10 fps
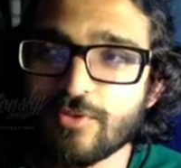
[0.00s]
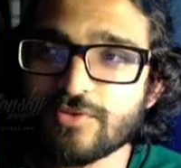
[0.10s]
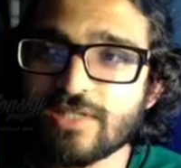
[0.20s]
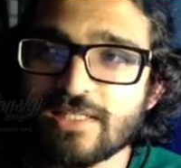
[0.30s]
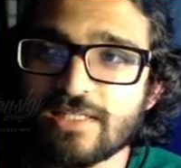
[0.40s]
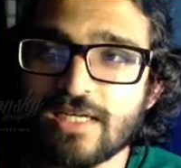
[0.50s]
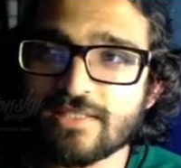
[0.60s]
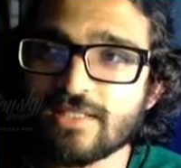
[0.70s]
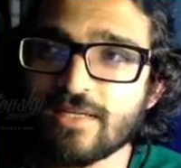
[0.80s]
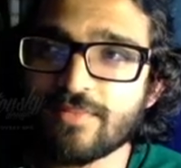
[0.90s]
most likely
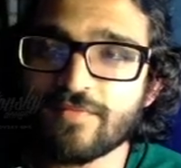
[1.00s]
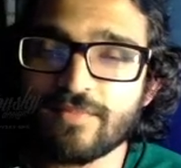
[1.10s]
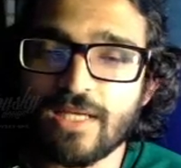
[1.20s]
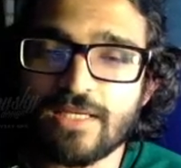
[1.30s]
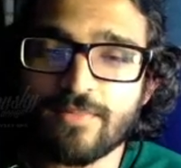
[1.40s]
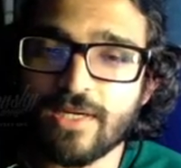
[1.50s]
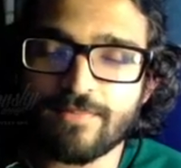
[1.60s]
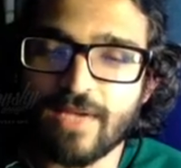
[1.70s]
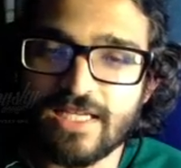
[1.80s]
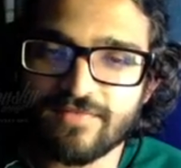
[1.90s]
not sniping
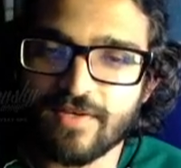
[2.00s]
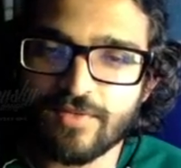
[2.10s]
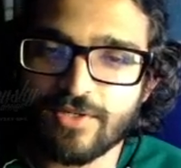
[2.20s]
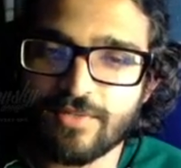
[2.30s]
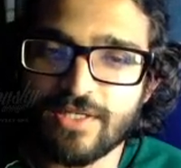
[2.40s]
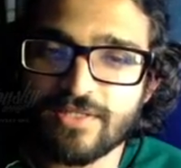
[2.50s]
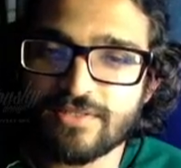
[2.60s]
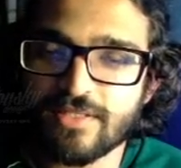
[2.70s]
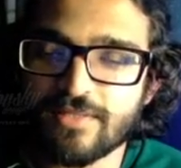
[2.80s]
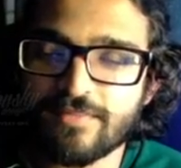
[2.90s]
anybody past 500
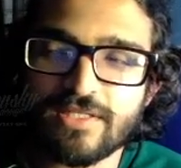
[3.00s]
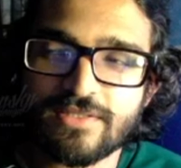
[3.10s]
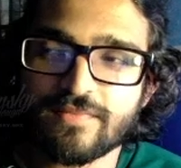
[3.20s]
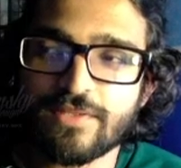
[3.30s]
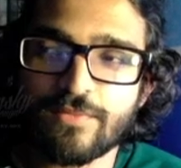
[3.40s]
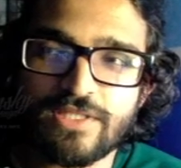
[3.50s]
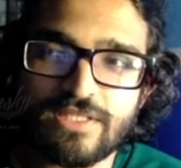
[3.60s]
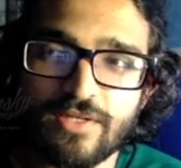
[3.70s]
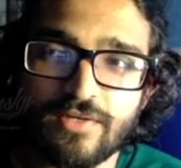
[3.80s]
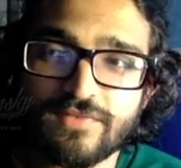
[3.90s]
meters, and because of the
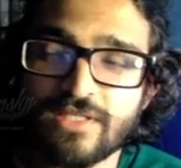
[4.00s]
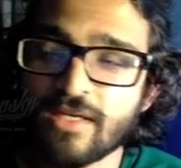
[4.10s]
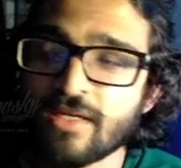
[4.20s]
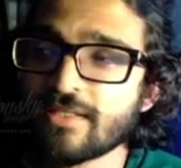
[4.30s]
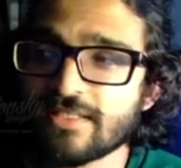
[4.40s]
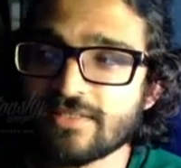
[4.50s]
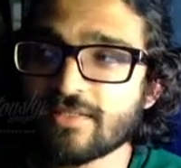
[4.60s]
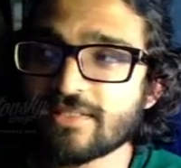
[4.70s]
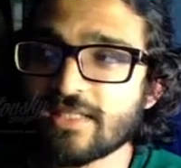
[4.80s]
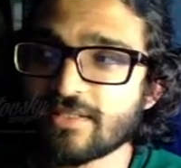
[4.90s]
recent nerfs, this
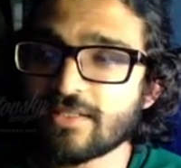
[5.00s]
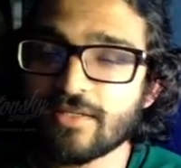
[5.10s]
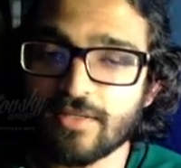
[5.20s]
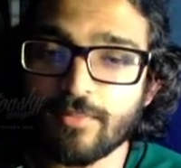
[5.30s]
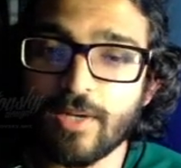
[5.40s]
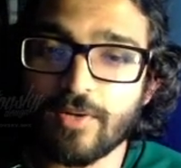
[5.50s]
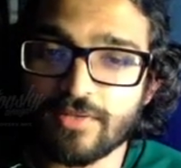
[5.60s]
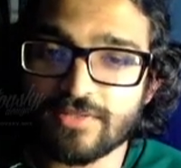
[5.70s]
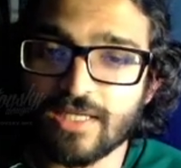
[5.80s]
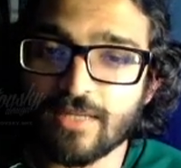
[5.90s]
gun is actually gonna come out
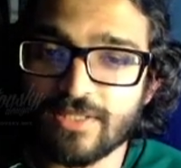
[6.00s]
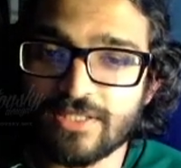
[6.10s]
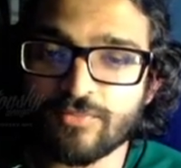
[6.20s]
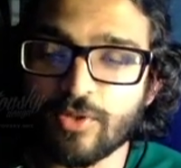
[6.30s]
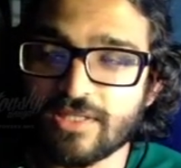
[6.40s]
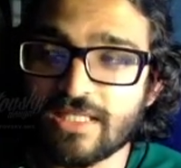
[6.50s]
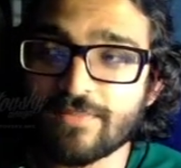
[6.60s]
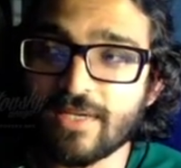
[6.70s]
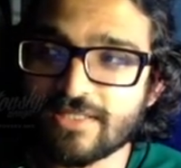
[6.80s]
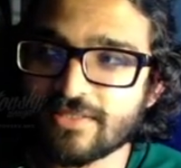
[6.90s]
on top as one of the
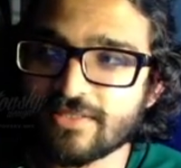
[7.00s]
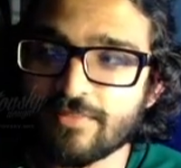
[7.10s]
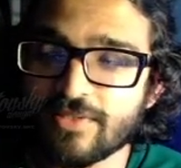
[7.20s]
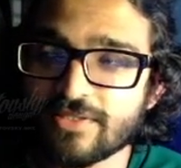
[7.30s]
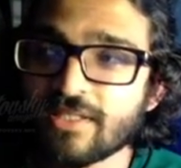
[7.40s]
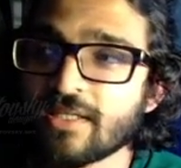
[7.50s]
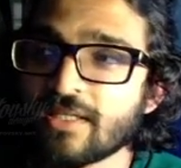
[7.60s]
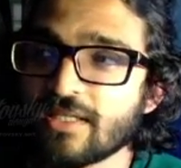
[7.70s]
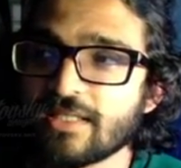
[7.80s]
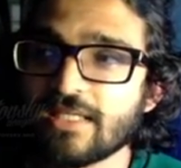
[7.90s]
best snipers
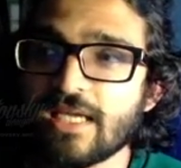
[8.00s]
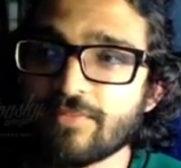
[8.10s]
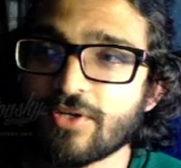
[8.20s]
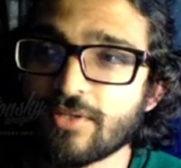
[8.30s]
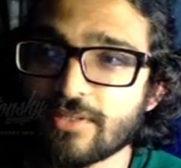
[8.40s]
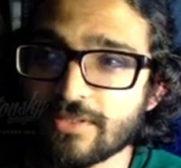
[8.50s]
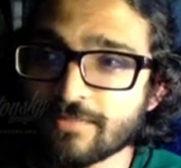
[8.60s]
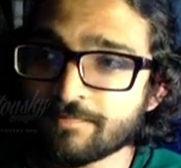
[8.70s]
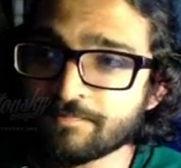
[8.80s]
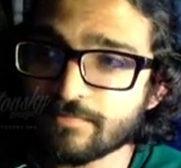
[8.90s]
in the game currently.
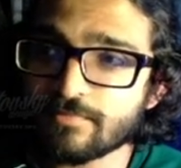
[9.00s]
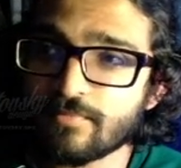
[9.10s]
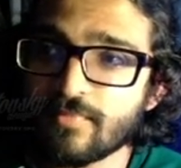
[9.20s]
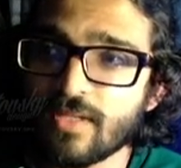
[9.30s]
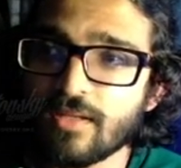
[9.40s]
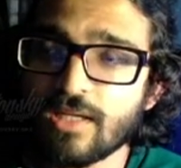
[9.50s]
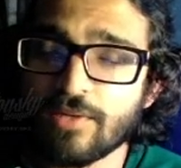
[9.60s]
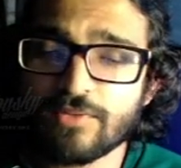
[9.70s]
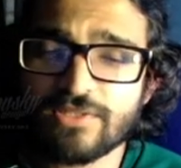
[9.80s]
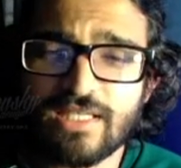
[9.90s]

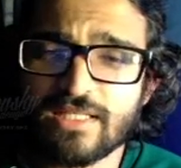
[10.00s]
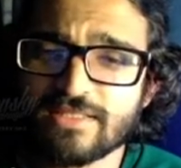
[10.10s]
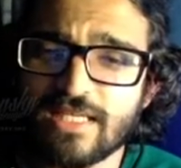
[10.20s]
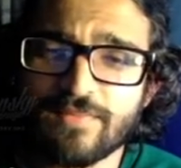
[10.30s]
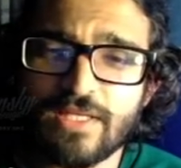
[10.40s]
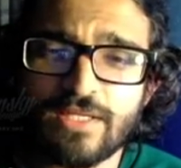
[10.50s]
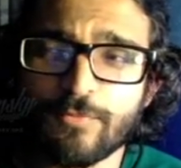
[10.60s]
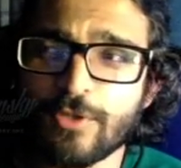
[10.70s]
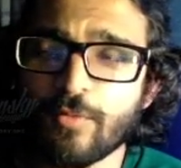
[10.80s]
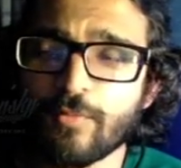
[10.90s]
Now, once again, same
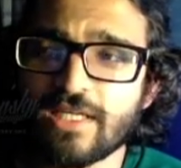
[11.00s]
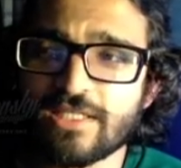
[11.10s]
thing, with